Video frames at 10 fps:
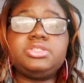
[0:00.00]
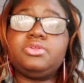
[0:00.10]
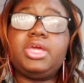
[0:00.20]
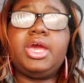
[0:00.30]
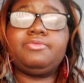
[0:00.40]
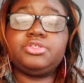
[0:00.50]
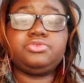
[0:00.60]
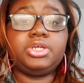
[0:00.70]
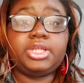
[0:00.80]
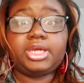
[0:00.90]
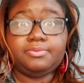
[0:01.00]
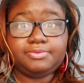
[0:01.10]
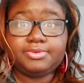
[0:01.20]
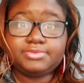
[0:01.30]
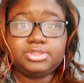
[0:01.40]
So they have to drink like every
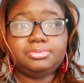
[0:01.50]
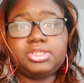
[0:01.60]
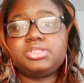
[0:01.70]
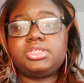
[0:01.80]
15 minutes.